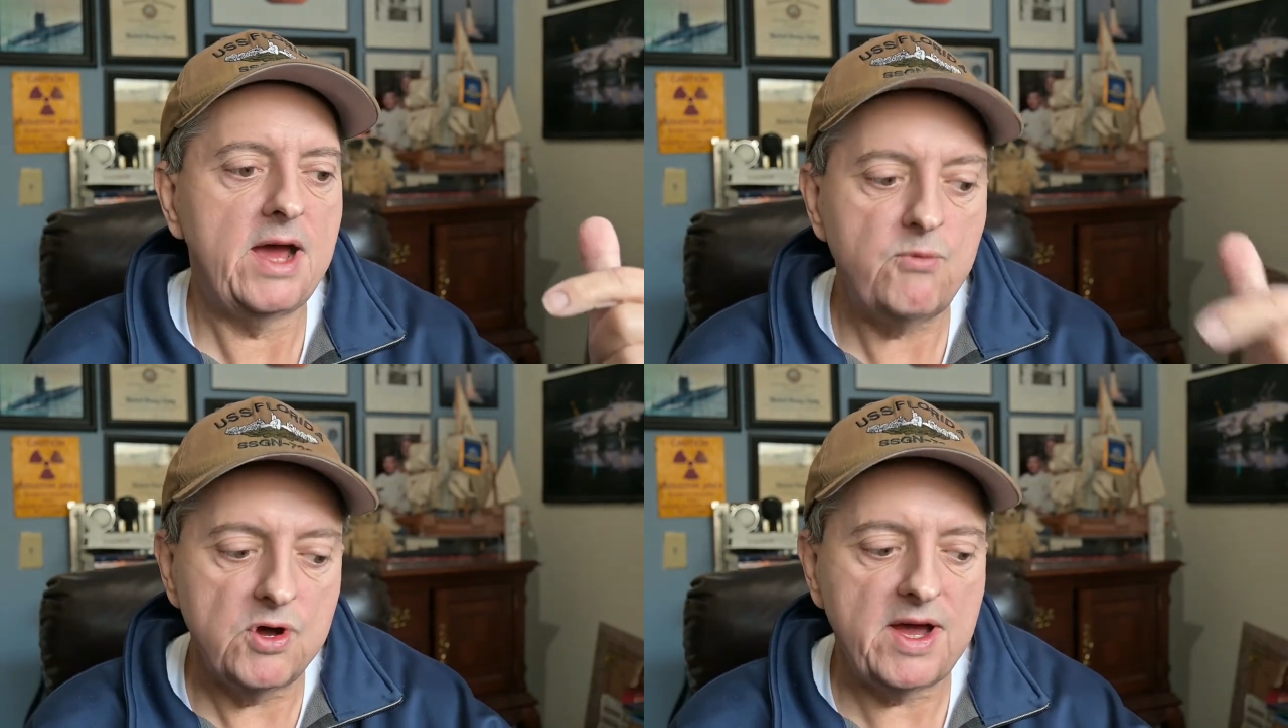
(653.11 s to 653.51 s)

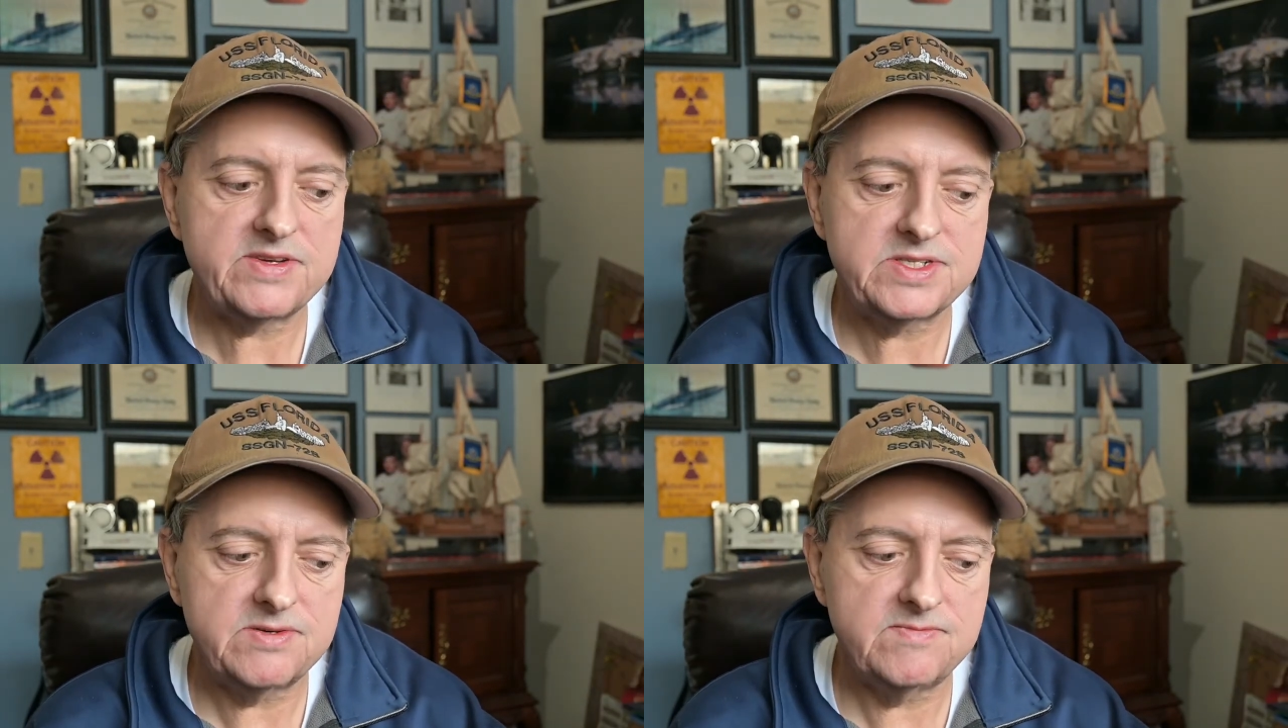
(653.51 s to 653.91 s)
I will
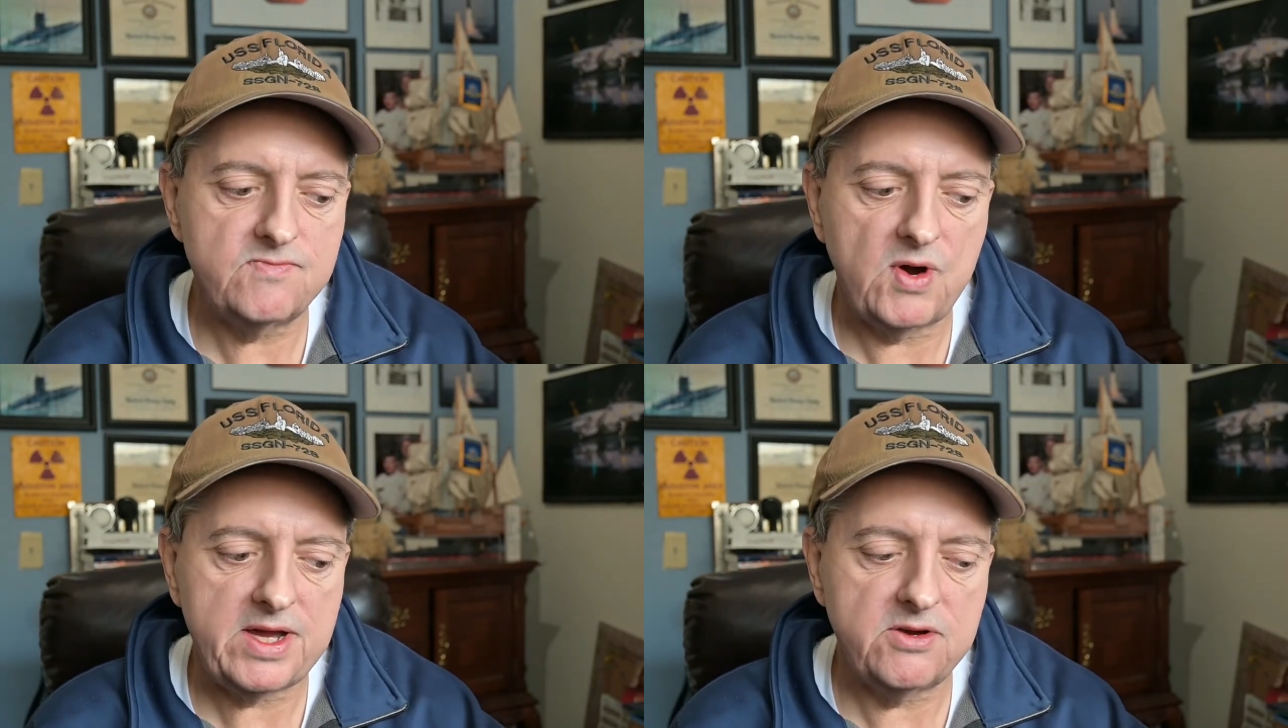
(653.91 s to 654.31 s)
have
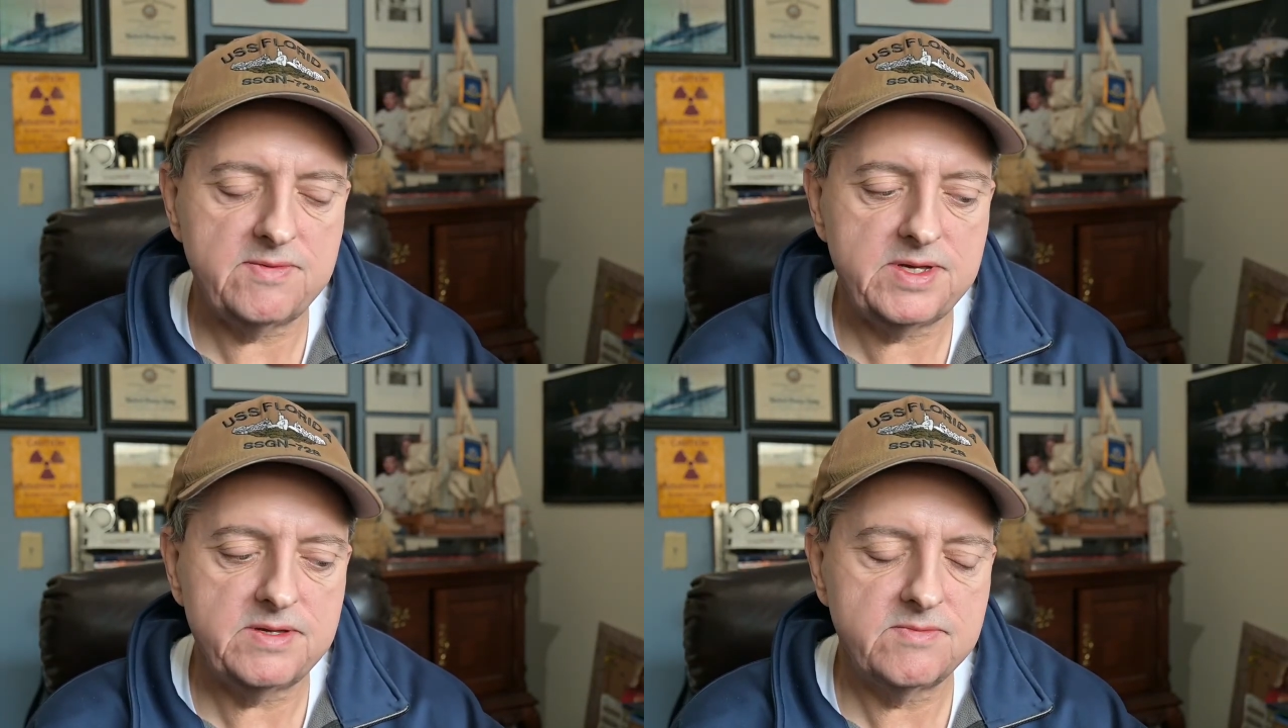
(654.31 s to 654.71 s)
some
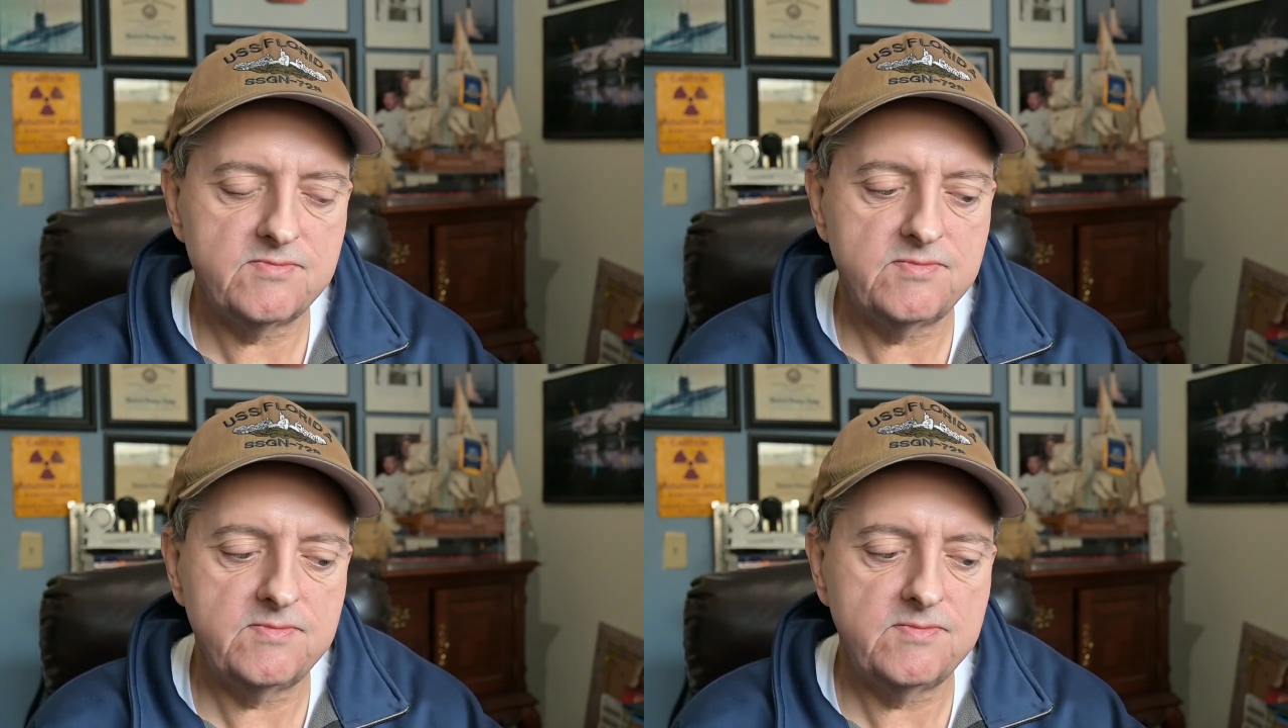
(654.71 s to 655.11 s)
Wyoming
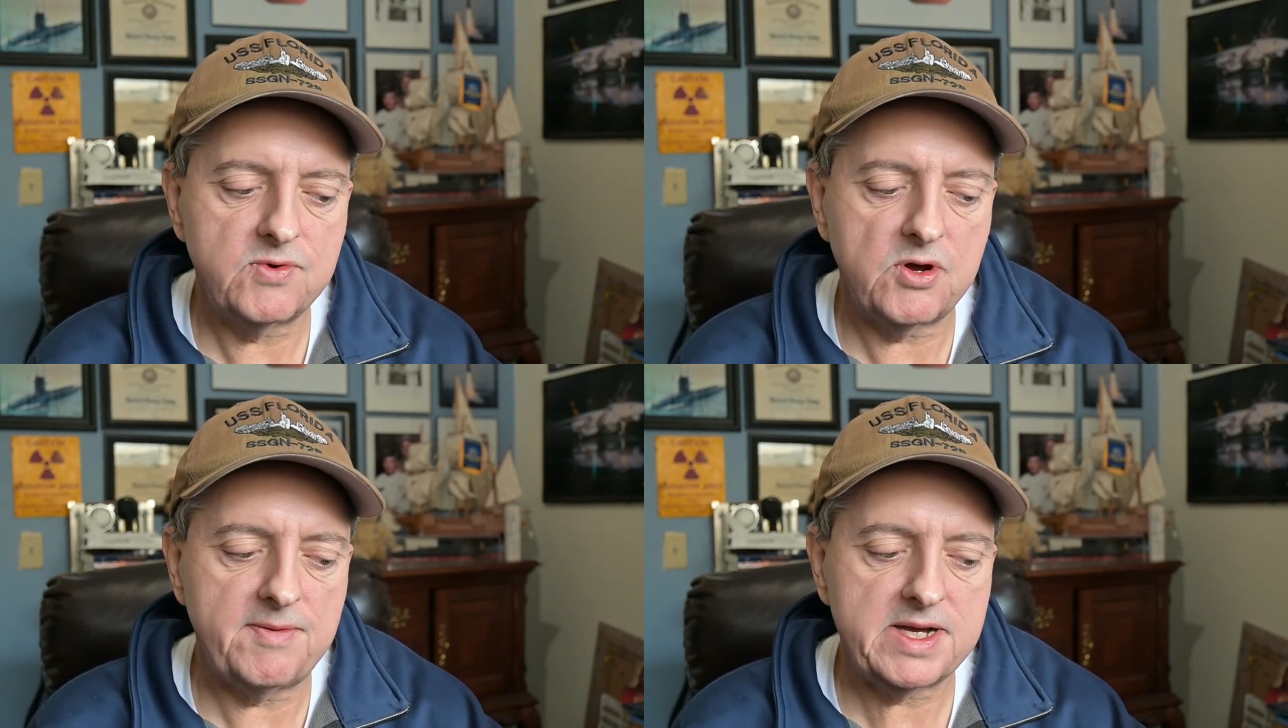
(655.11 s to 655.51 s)

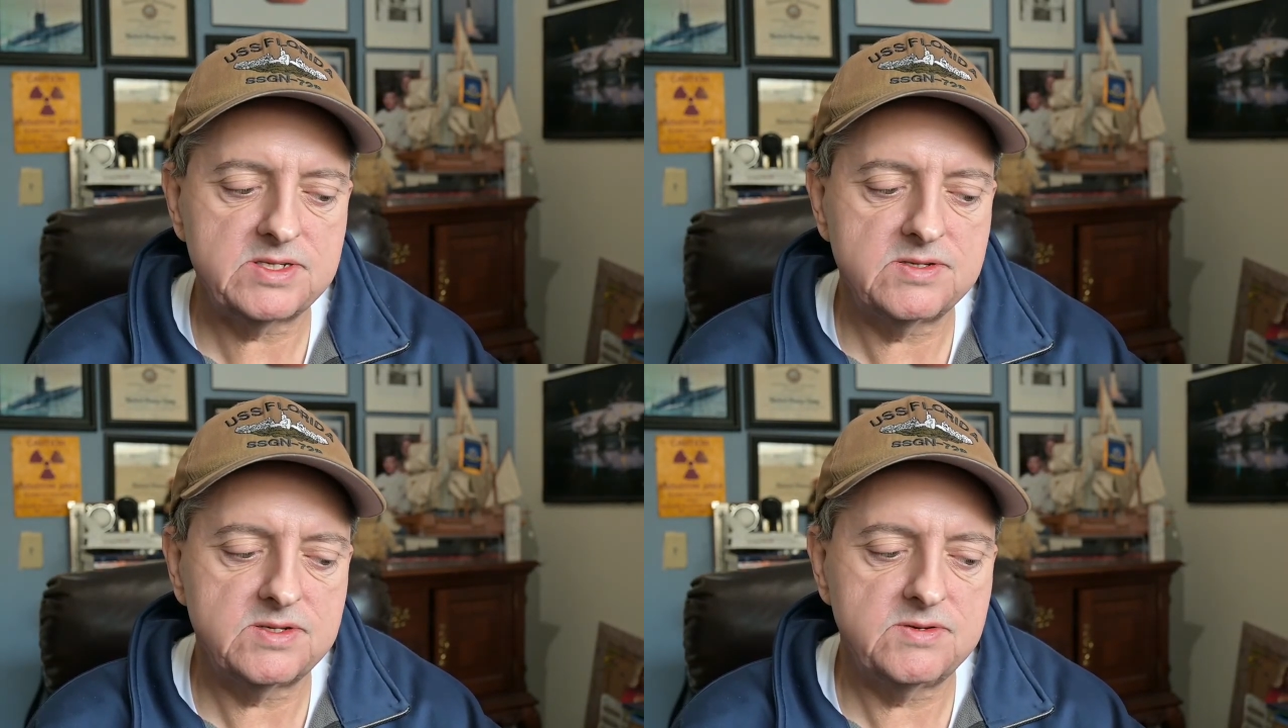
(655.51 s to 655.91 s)
Goldbacks
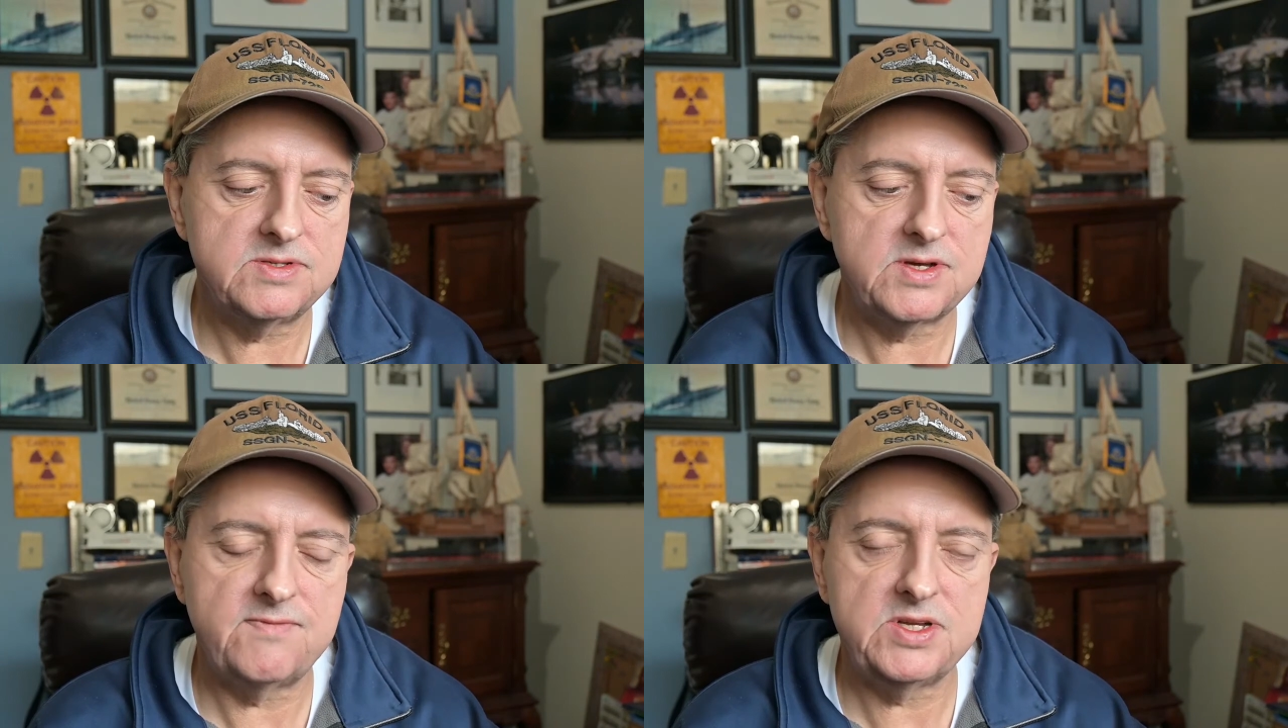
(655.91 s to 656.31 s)

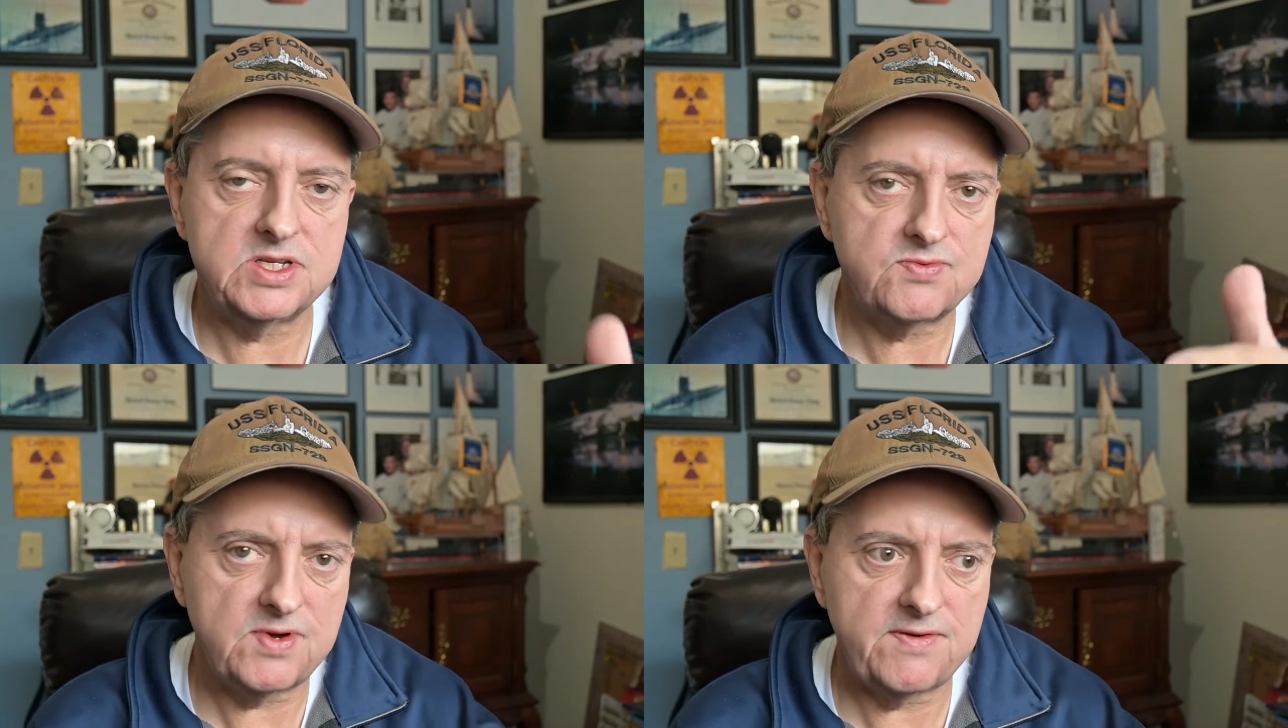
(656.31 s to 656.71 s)
soon, so if you
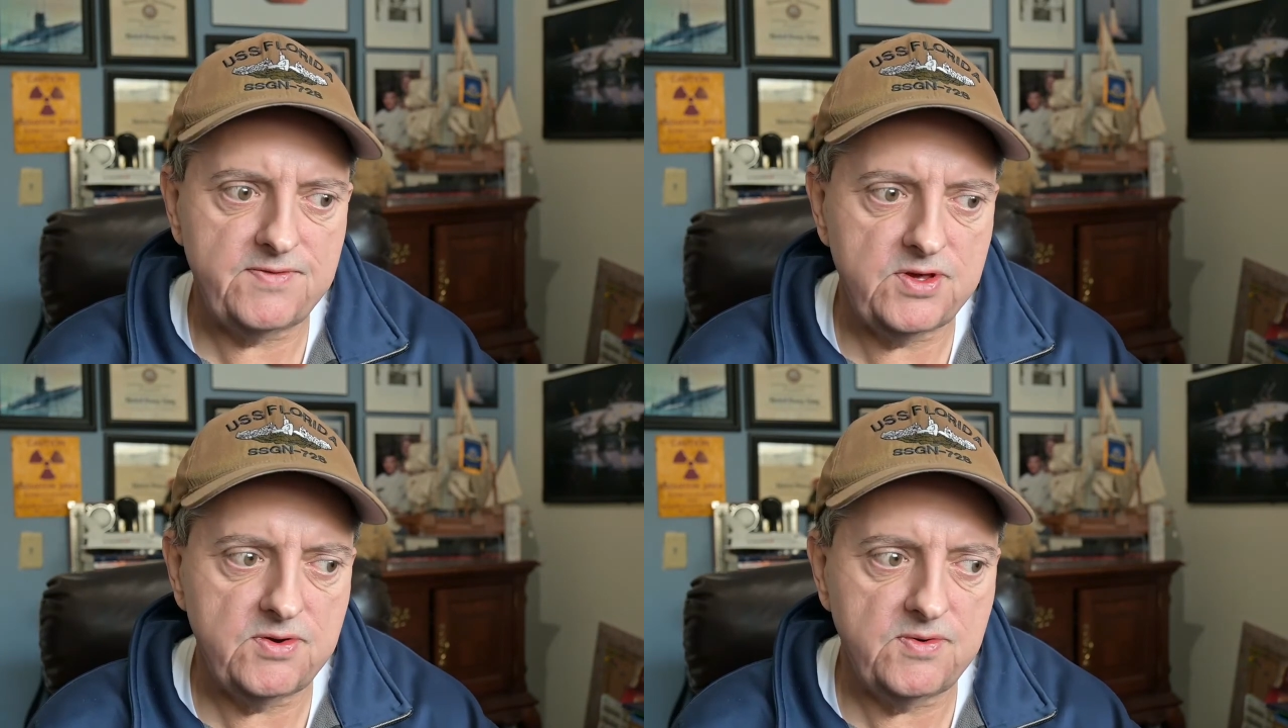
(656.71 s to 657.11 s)
just want a
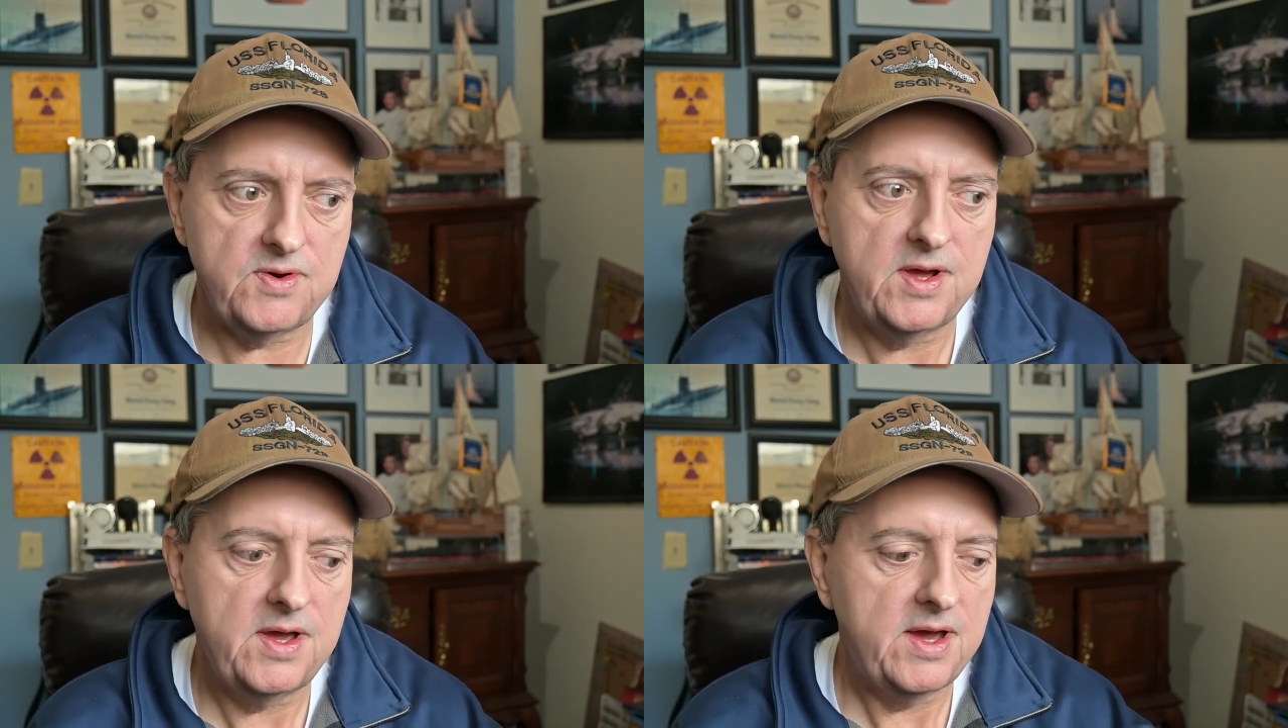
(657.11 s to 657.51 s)
few,